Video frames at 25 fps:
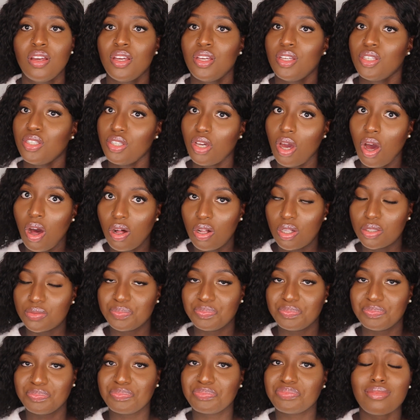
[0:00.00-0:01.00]
y'all,
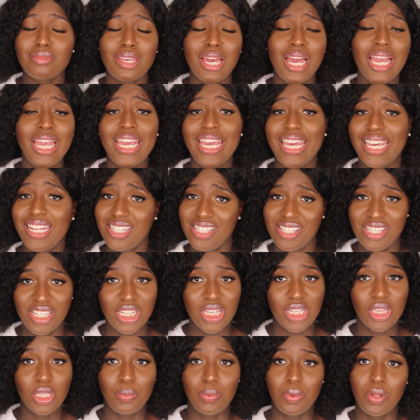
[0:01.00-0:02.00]
I hate
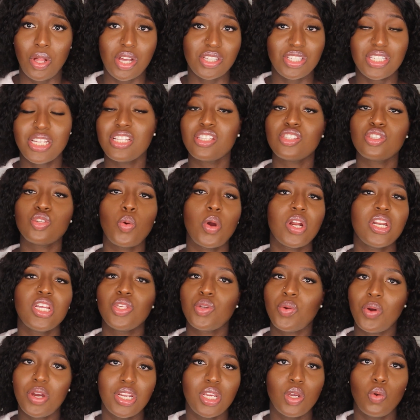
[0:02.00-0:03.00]
sticky lip gloss. It's
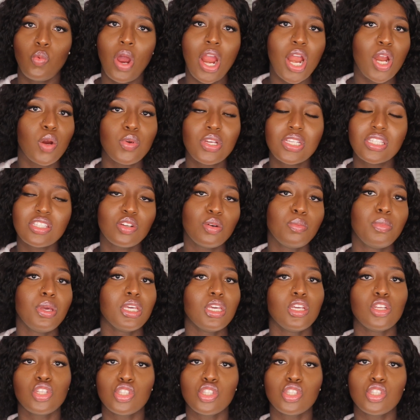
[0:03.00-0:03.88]
2020. Why are we still making